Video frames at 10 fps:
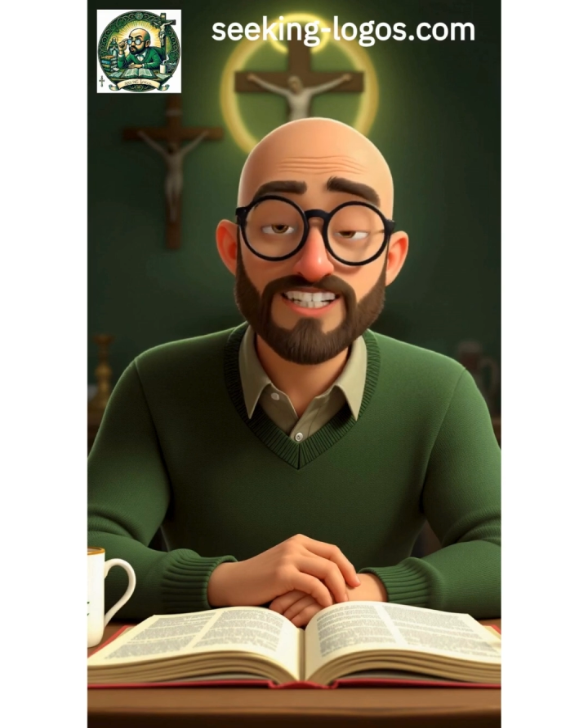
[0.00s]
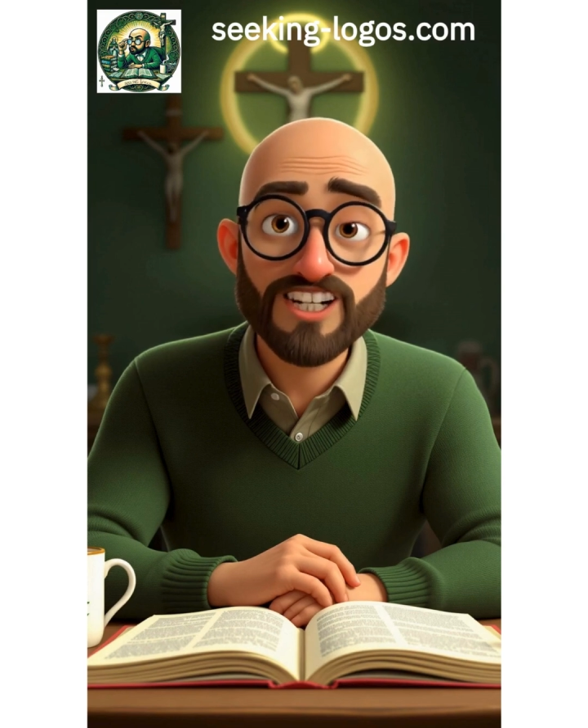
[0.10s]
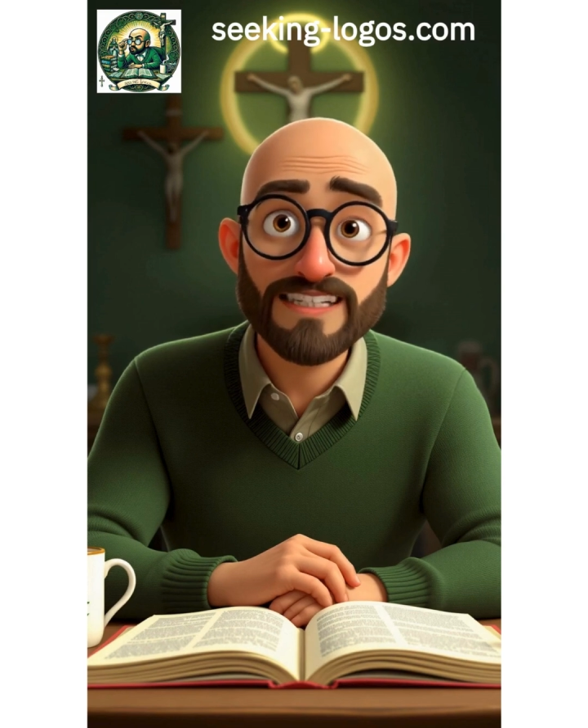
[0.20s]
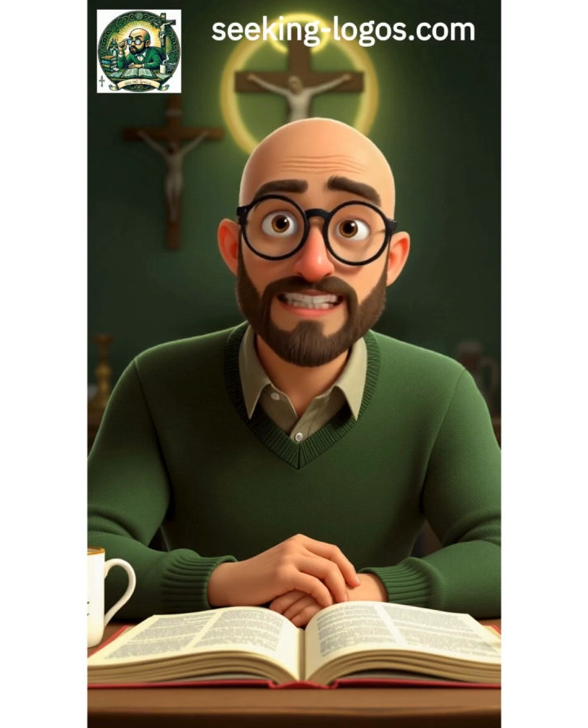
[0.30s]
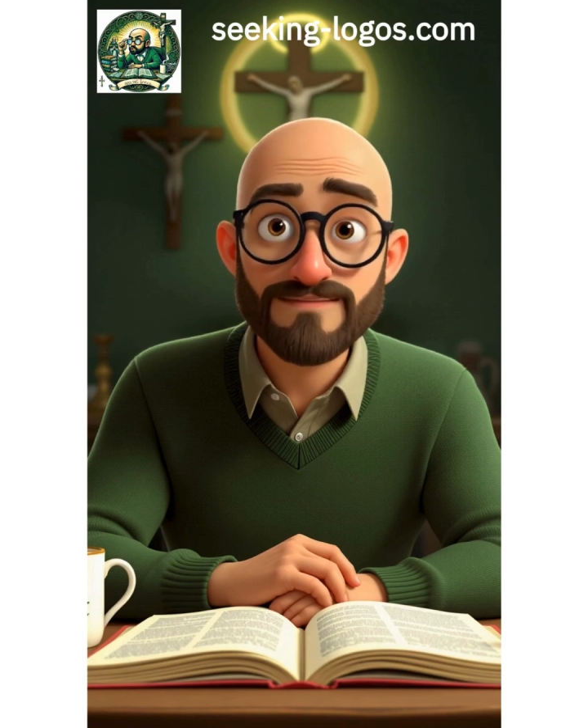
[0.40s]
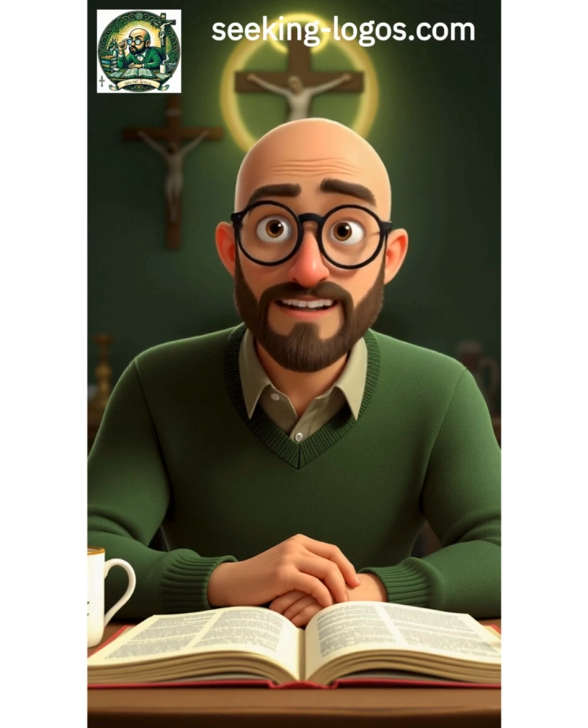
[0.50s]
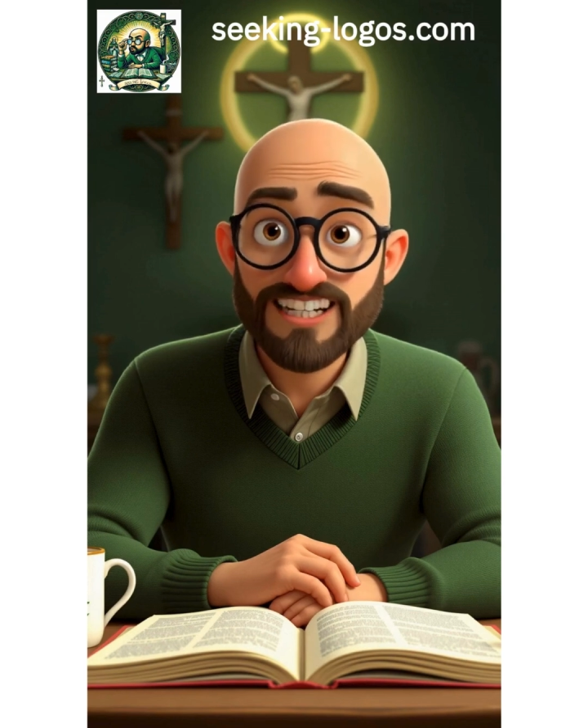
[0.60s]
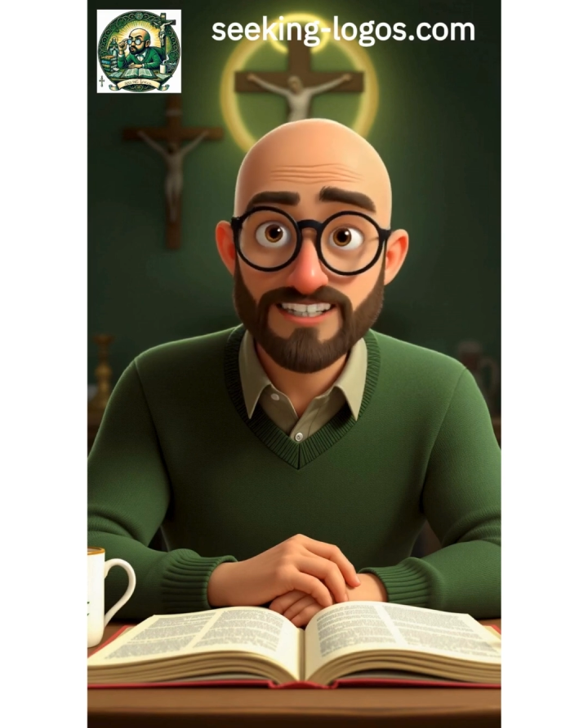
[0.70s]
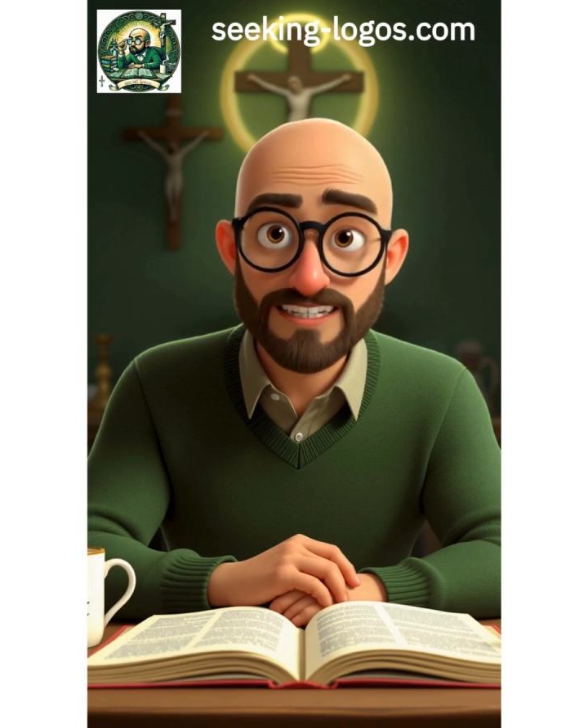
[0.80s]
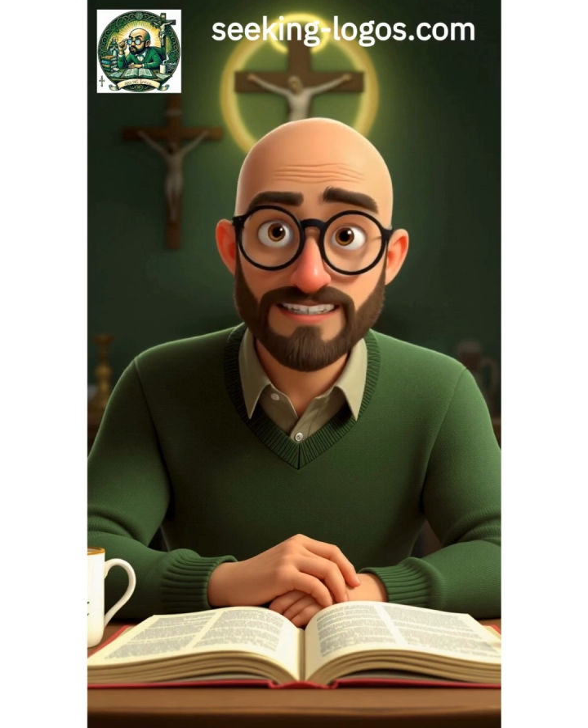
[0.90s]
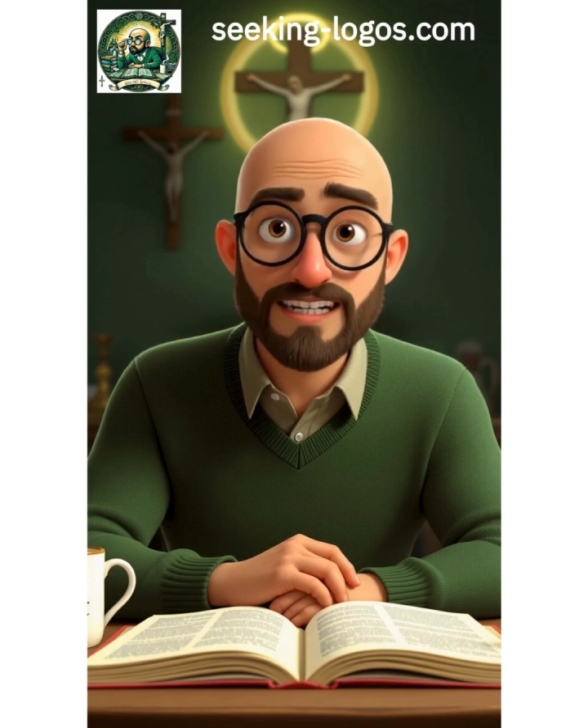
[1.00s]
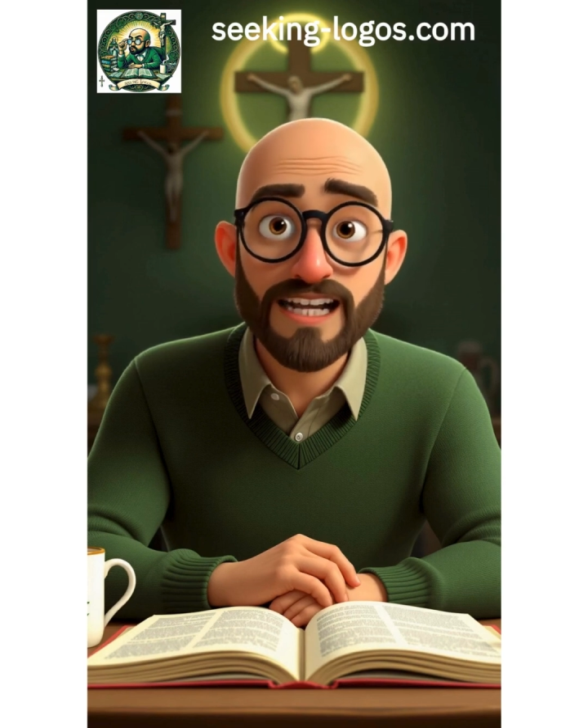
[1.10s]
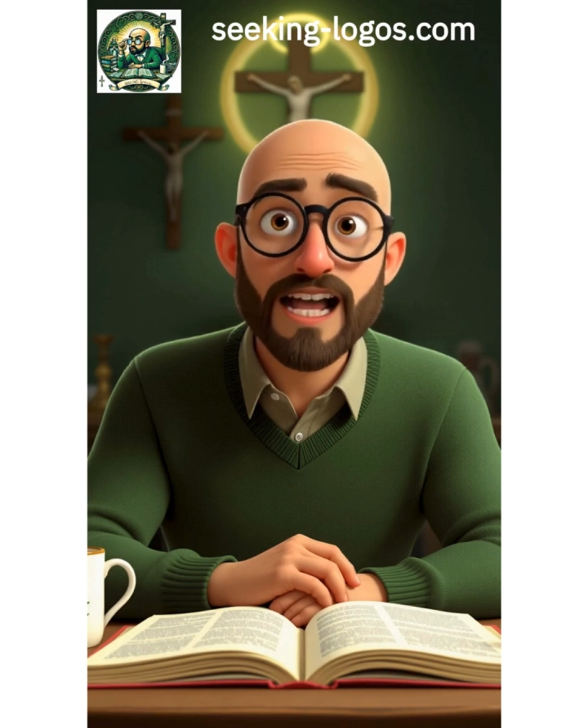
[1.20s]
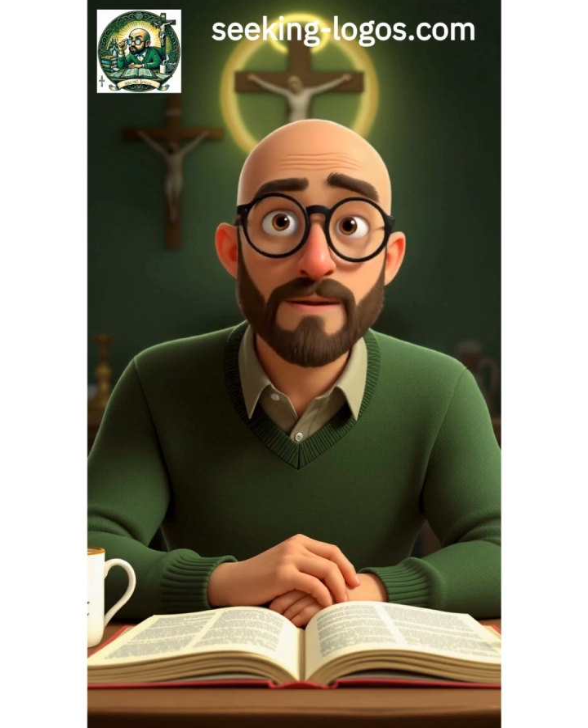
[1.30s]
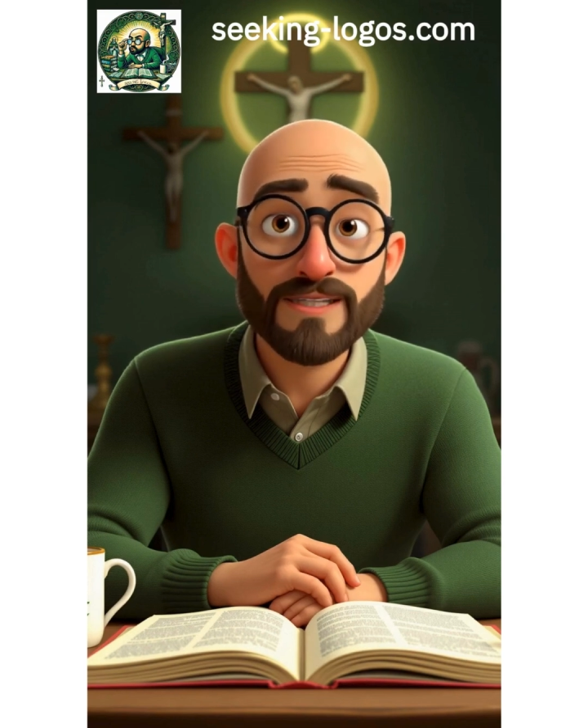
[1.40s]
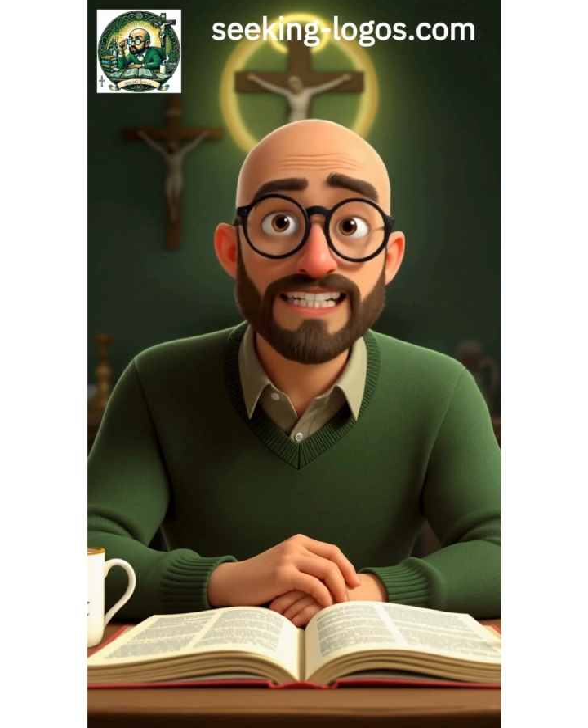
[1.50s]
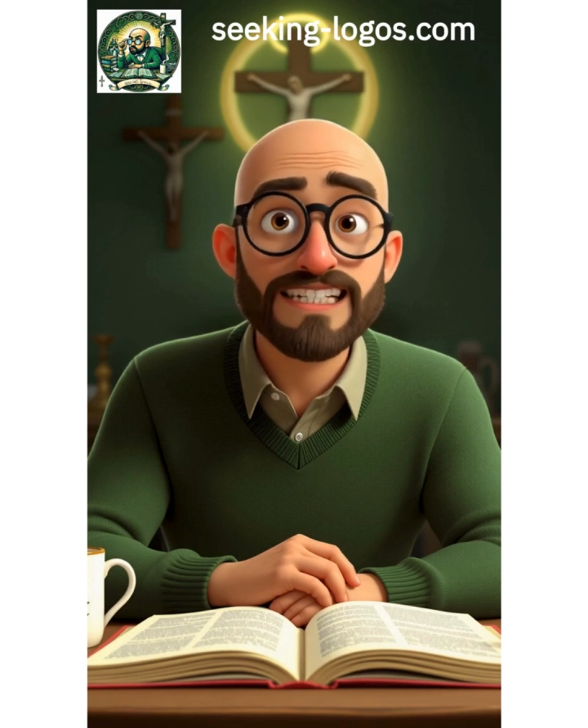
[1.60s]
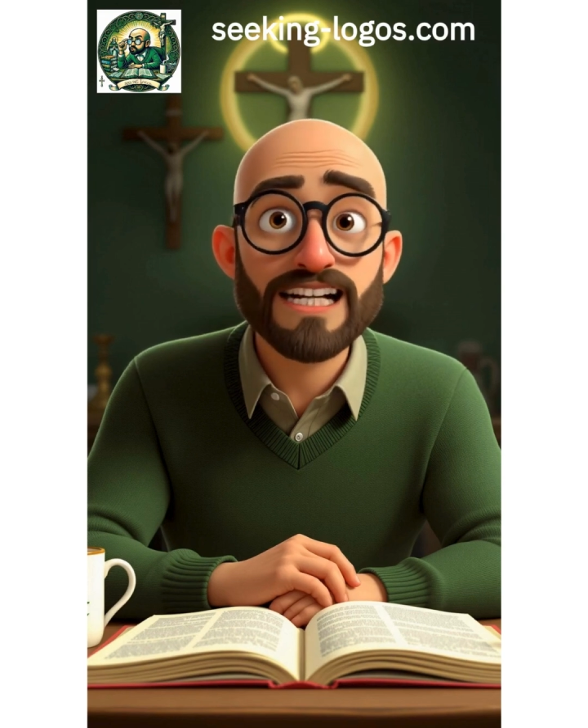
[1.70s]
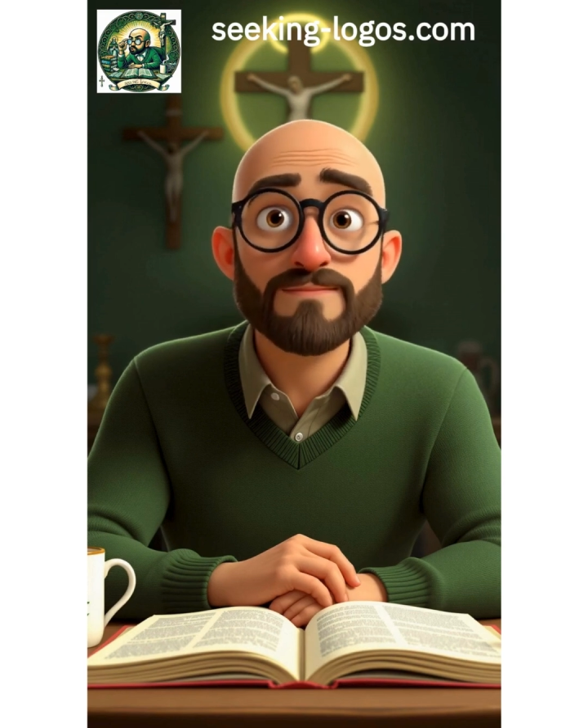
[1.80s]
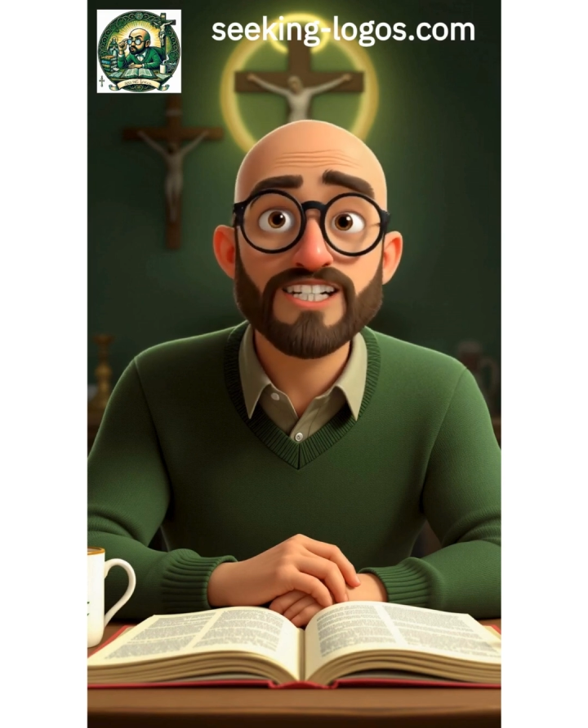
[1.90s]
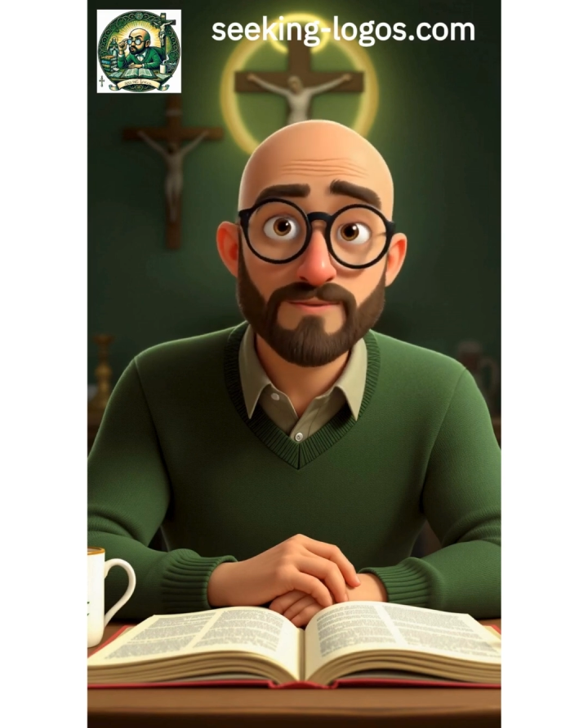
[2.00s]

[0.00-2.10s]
John the Evangelist, placing him in